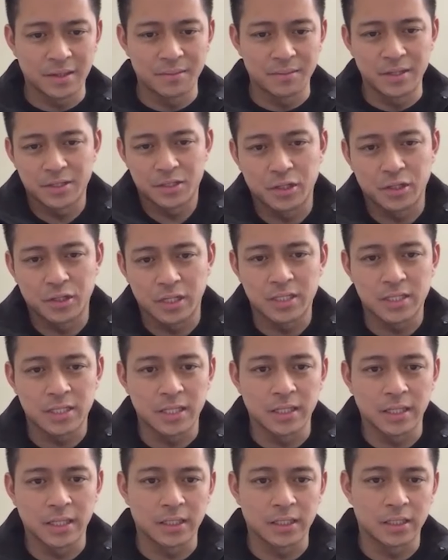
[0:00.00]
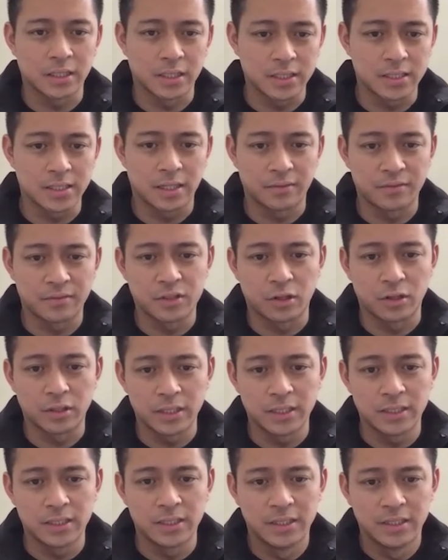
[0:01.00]
I mean, can see, like the things that I've
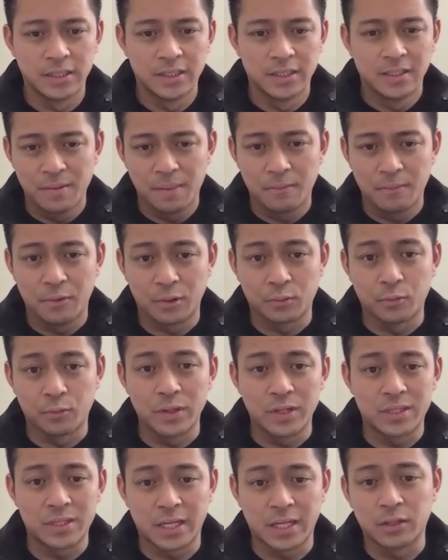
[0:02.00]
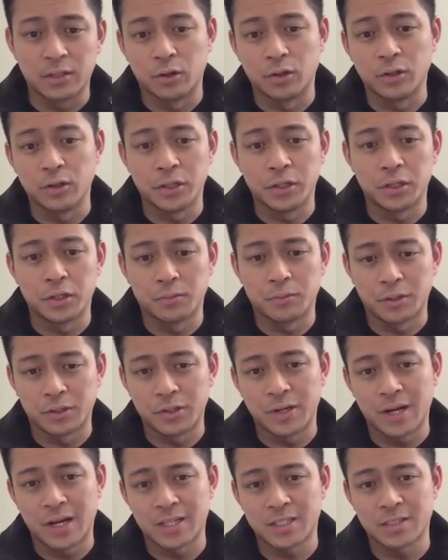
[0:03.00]
started, what we said earlier,
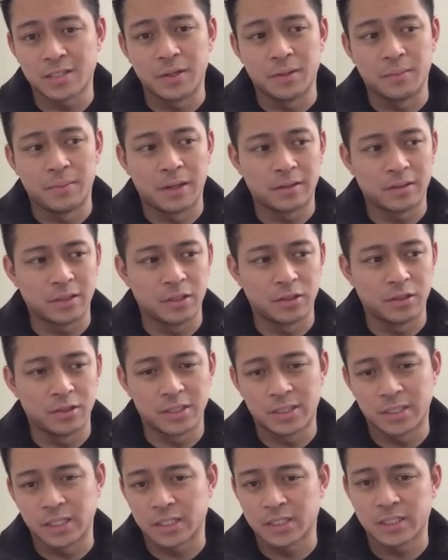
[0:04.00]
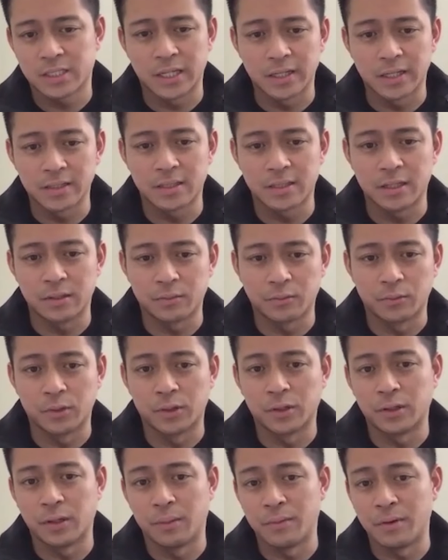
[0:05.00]
what you asked me about, you know, the six things that
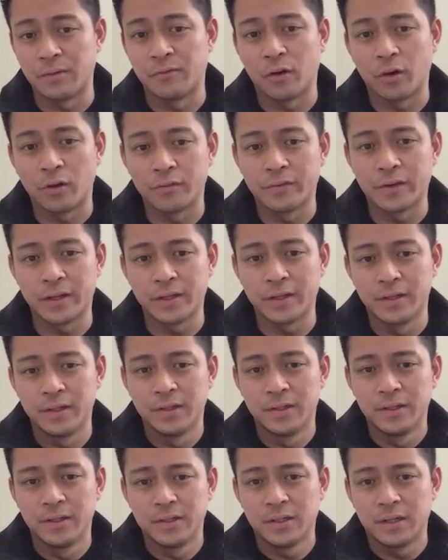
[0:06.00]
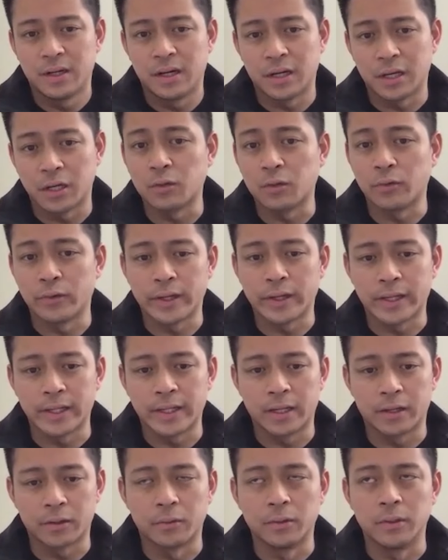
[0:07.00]
were I'm um, involved in, including
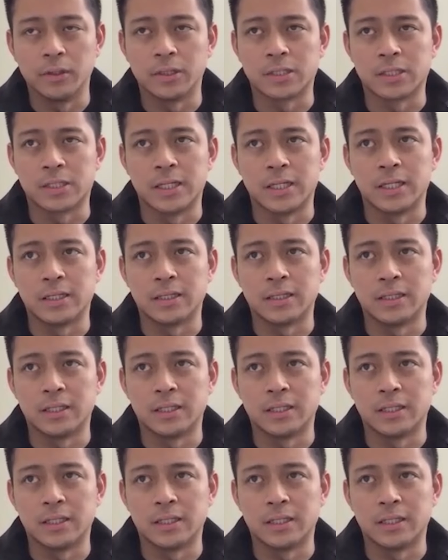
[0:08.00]
kinetic real estate.